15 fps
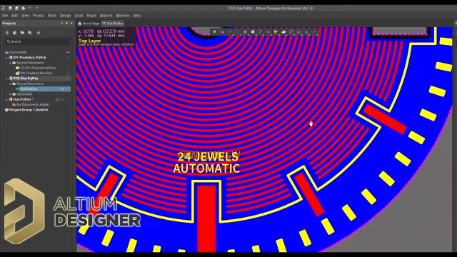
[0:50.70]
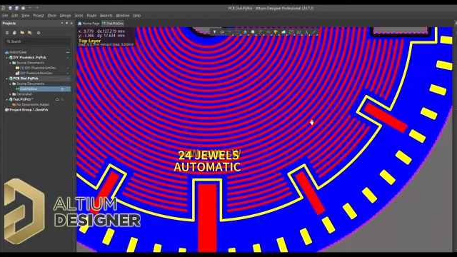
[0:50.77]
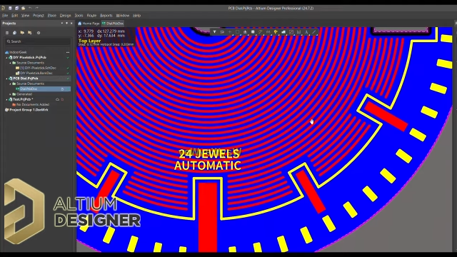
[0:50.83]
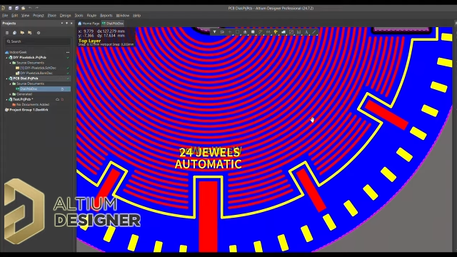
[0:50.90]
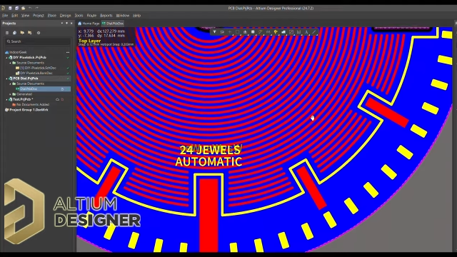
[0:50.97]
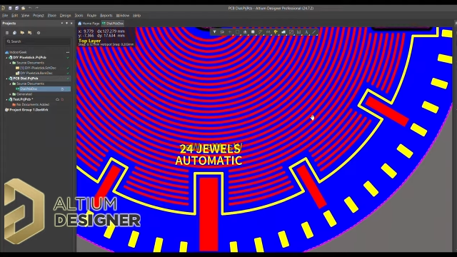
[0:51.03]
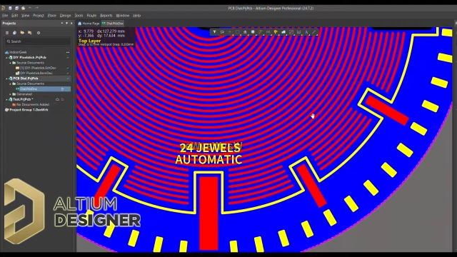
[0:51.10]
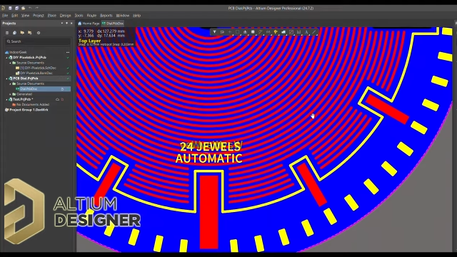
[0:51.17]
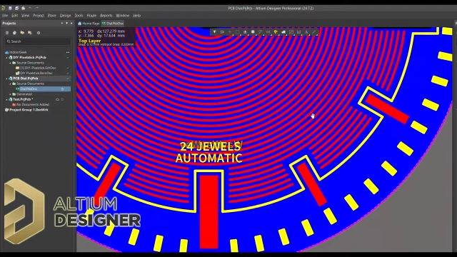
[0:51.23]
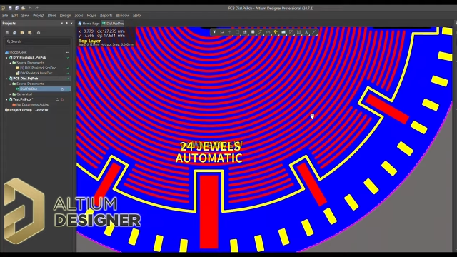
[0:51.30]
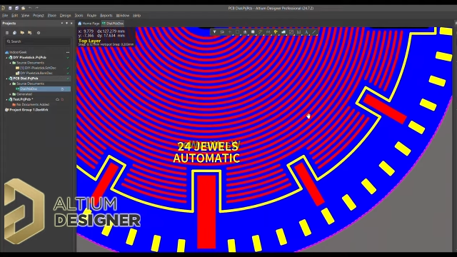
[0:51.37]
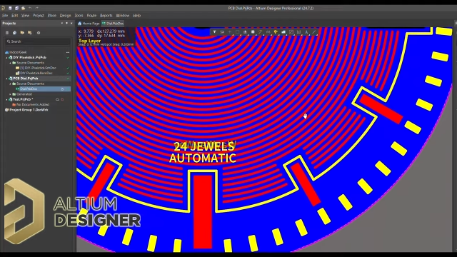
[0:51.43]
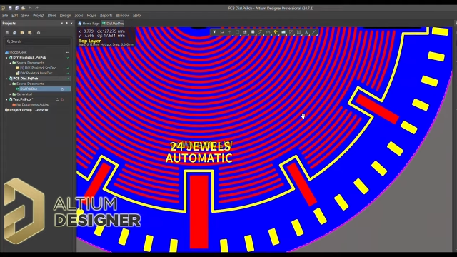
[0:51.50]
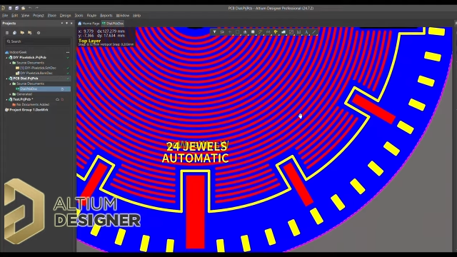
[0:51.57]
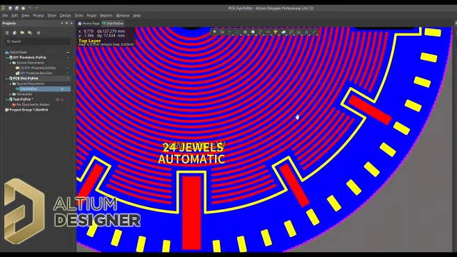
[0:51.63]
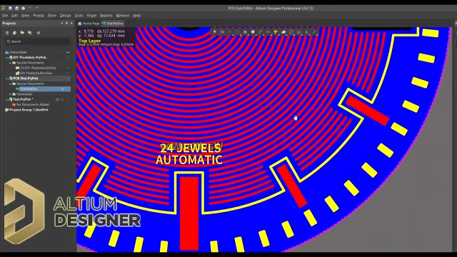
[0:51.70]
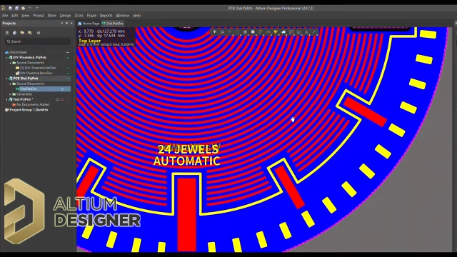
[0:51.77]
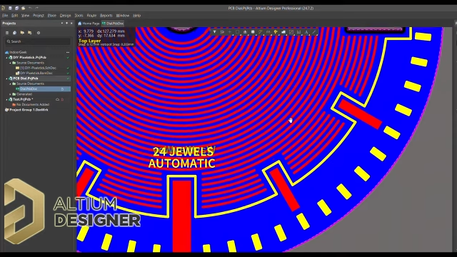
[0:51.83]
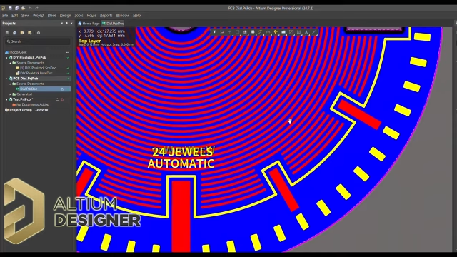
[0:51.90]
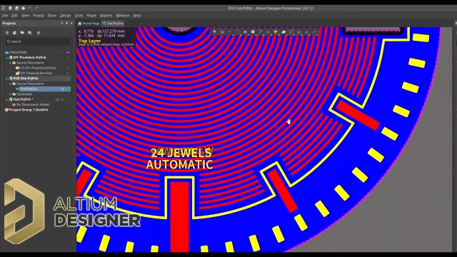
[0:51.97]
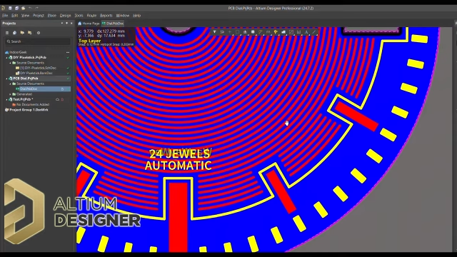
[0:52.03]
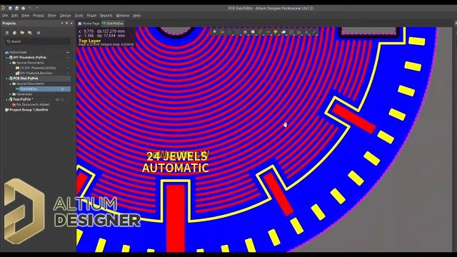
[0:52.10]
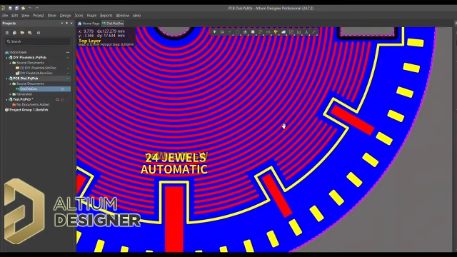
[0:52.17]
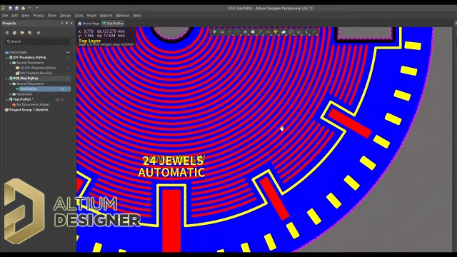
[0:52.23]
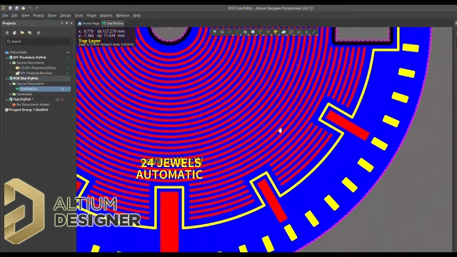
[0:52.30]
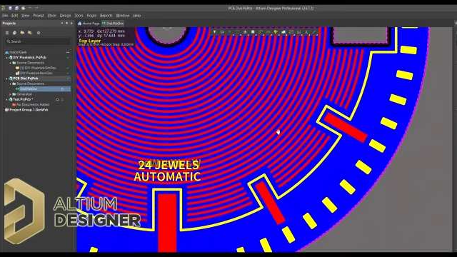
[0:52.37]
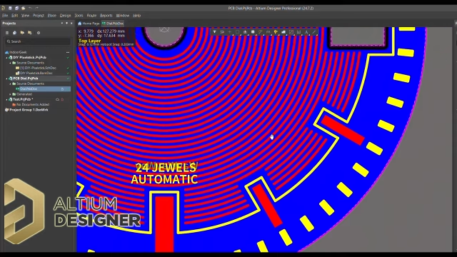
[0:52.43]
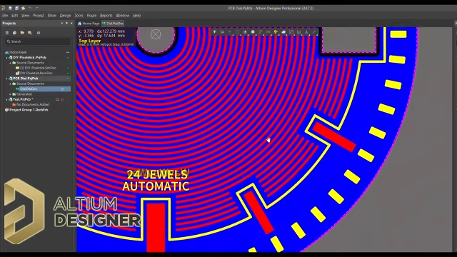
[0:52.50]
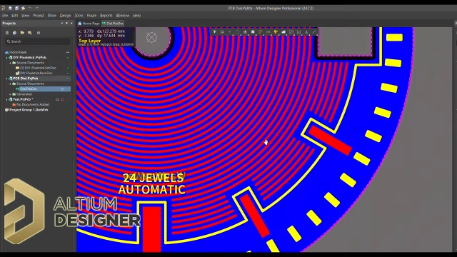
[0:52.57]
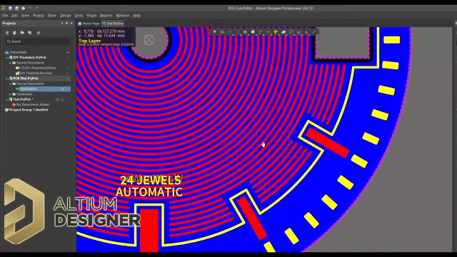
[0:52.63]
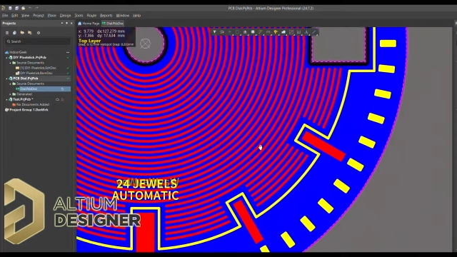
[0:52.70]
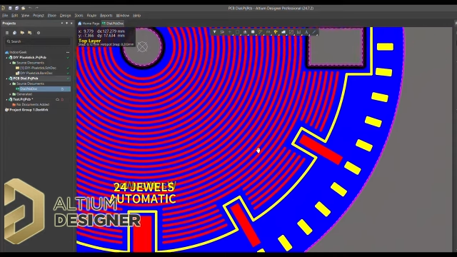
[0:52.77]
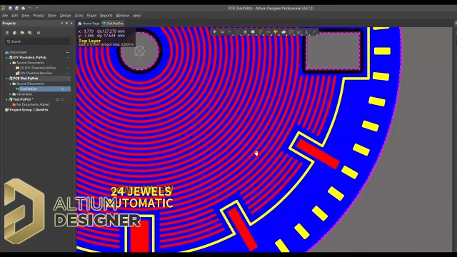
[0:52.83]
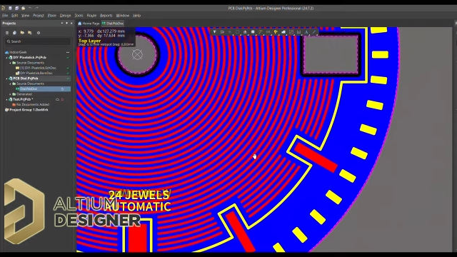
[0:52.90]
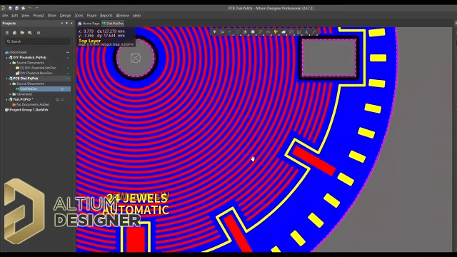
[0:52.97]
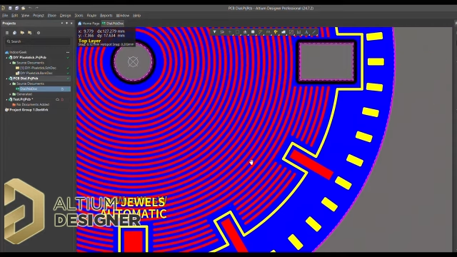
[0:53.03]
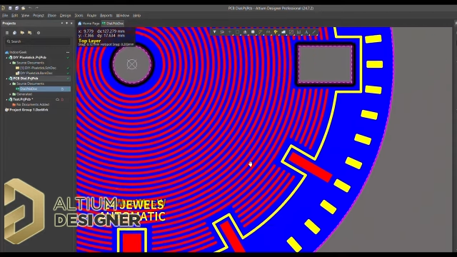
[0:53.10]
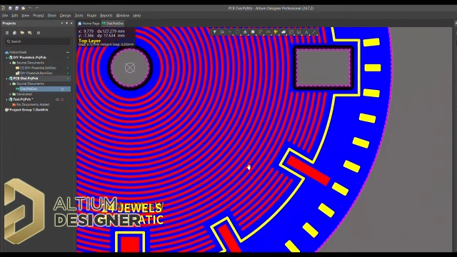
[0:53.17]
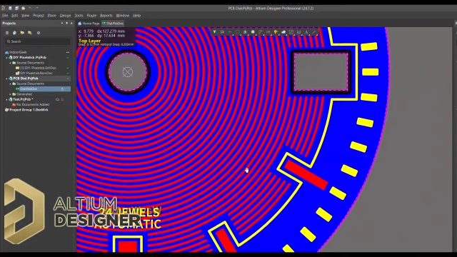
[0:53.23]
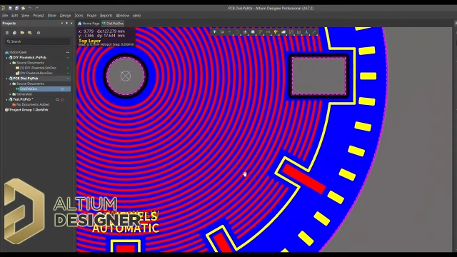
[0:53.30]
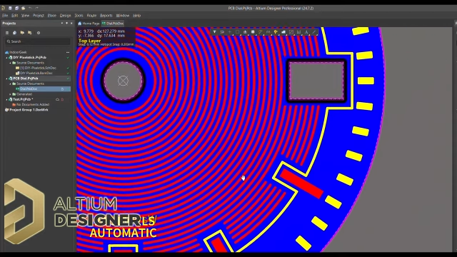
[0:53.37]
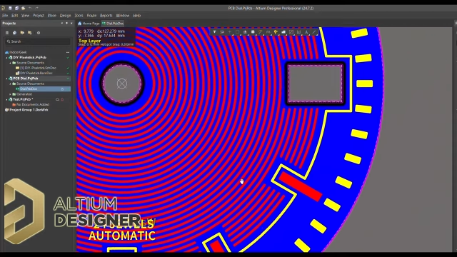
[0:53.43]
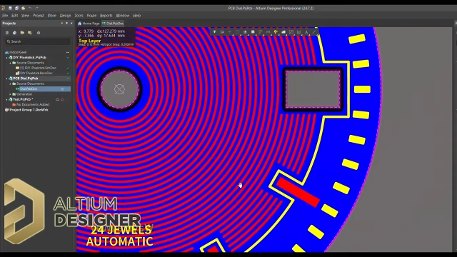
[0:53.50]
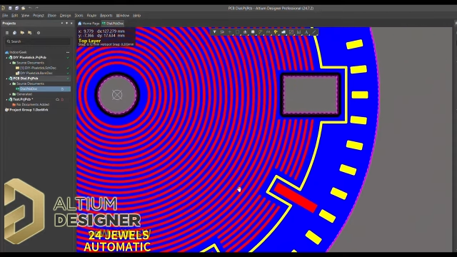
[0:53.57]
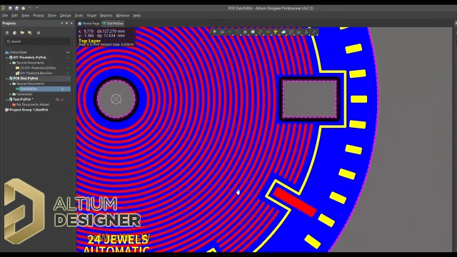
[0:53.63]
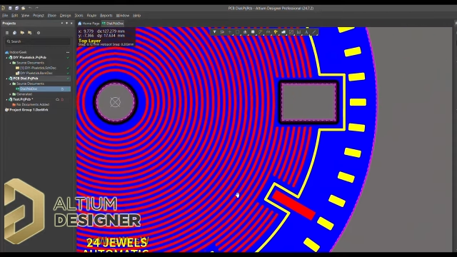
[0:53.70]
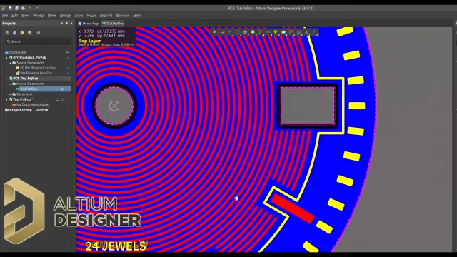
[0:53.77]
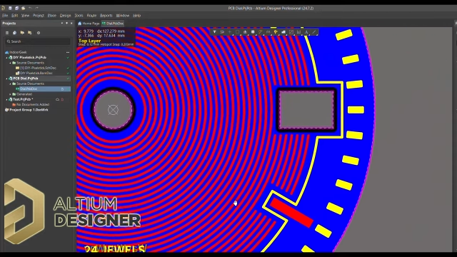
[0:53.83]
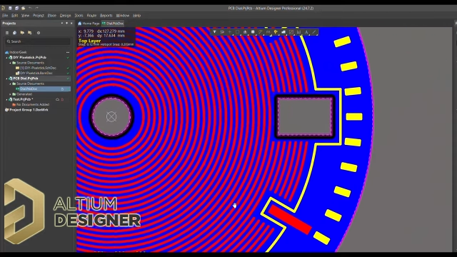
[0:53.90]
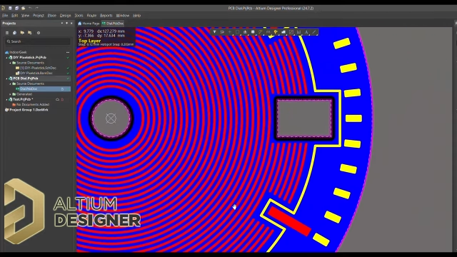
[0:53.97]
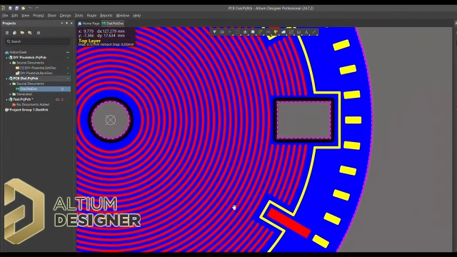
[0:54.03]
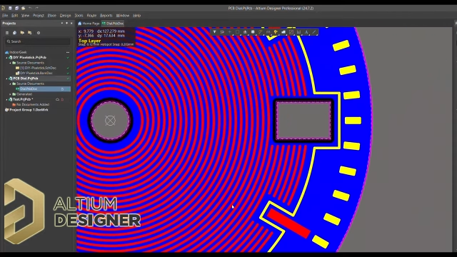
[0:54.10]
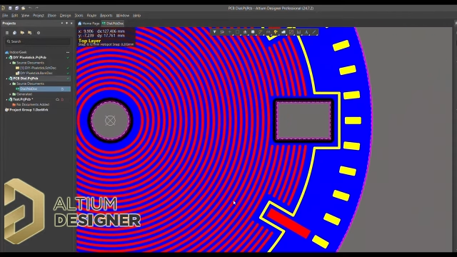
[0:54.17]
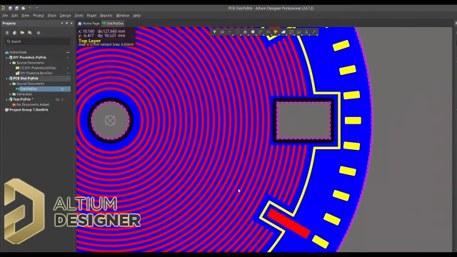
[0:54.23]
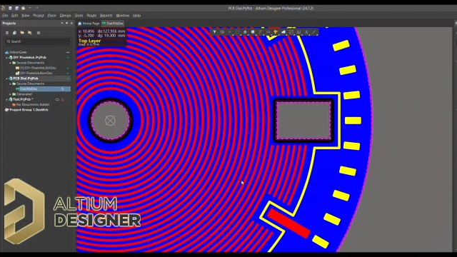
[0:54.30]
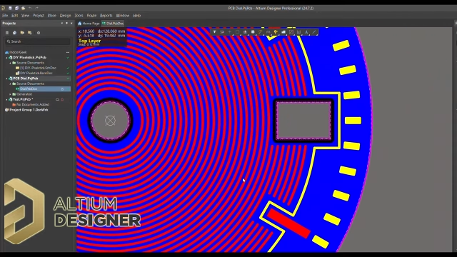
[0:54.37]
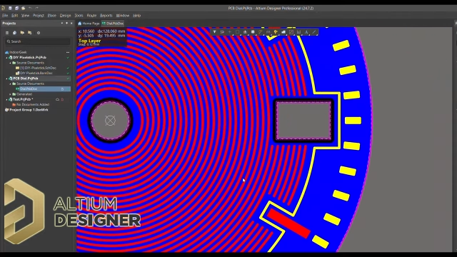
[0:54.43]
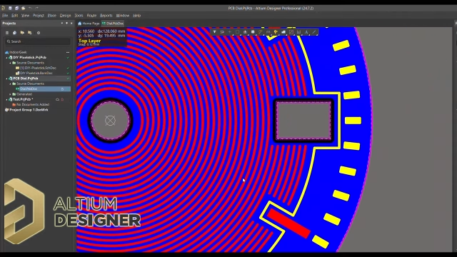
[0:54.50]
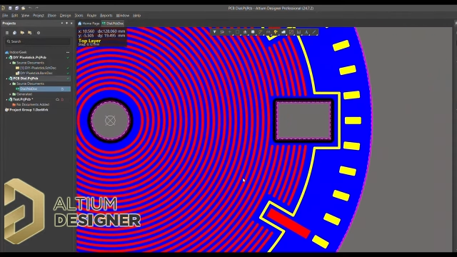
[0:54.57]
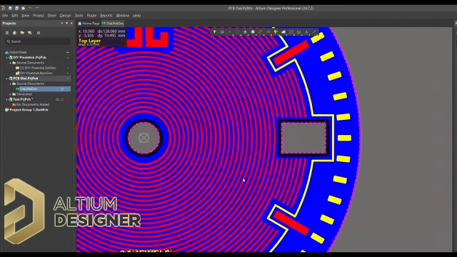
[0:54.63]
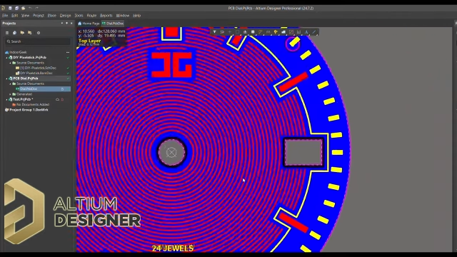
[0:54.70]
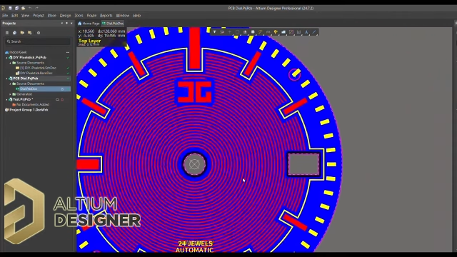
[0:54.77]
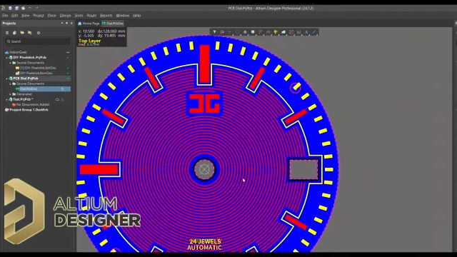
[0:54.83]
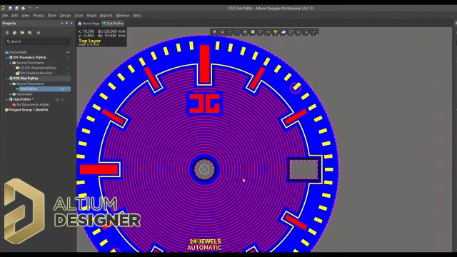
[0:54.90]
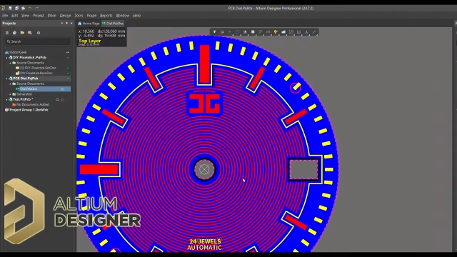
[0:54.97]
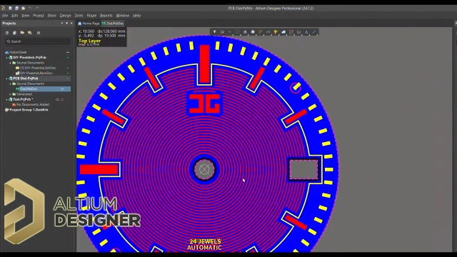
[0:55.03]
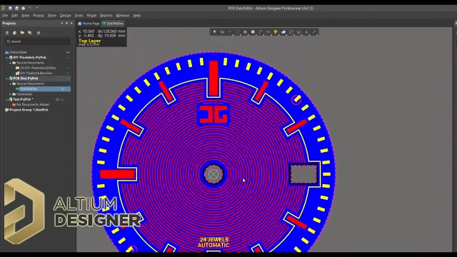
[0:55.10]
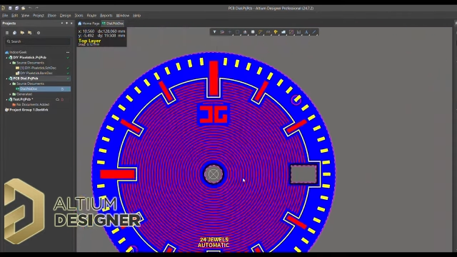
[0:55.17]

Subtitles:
No face is visible, so there are no lips to read.